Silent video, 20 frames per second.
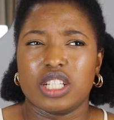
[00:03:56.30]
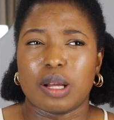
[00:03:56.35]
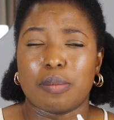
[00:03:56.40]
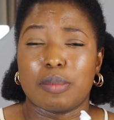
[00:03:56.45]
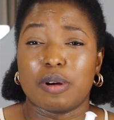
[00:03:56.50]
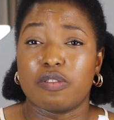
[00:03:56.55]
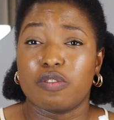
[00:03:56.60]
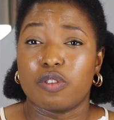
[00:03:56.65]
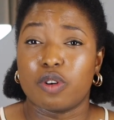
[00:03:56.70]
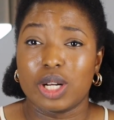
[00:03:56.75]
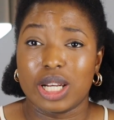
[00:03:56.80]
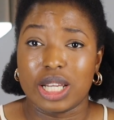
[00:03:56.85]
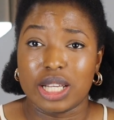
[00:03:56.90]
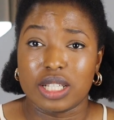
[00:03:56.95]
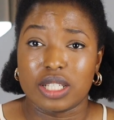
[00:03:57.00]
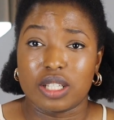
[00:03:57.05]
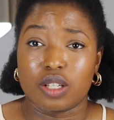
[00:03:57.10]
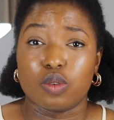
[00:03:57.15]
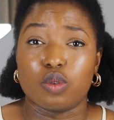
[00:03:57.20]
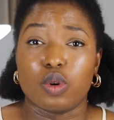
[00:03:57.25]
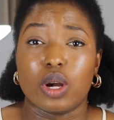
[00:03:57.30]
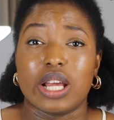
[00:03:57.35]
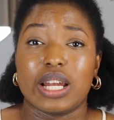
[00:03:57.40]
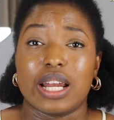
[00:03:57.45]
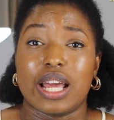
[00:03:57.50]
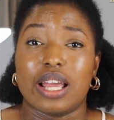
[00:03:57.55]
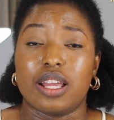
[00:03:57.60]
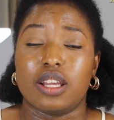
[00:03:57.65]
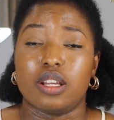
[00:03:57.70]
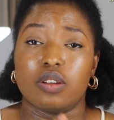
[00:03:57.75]
about 4 days ago,
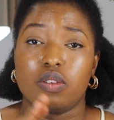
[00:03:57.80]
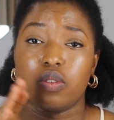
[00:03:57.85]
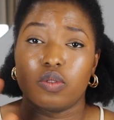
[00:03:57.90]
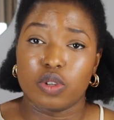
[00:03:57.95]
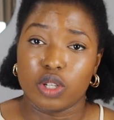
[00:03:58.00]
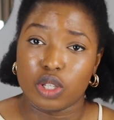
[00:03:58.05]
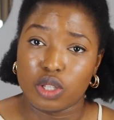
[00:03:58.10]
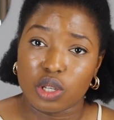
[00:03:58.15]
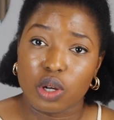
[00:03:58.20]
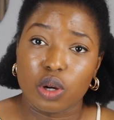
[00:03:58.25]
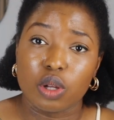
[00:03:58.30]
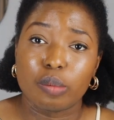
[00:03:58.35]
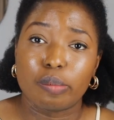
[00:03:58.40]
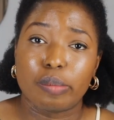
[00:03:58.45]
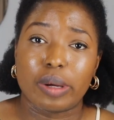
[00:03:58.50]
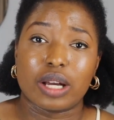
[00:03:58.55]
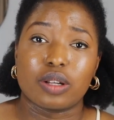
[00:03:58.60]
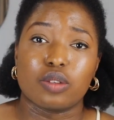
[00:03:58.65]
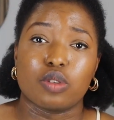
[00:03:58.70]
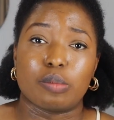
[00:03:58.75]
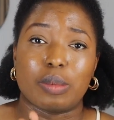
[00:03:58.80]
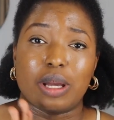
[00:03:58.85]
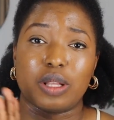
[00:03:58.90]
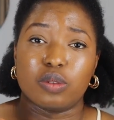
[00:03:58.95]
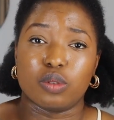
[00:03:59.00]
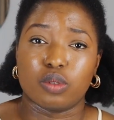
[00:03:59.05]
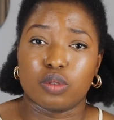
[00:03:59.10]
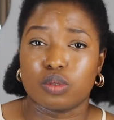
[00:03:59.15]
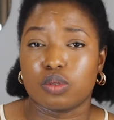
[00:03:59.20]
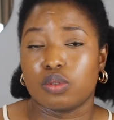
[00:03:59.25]
and I returned back to
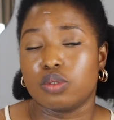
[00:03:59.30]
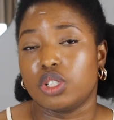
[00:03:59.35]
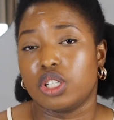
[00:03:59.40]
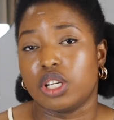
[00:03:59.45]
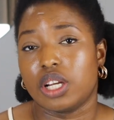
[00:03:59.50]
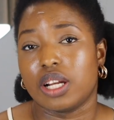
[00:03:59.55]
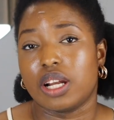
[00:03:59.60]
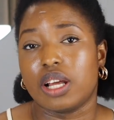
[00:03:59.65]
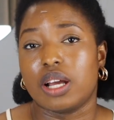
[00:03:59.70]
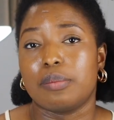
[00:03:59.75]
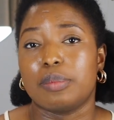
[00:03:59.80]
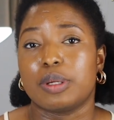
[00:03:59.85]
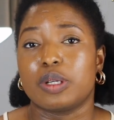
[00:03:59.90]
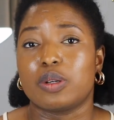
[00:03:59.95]
my Neutrogena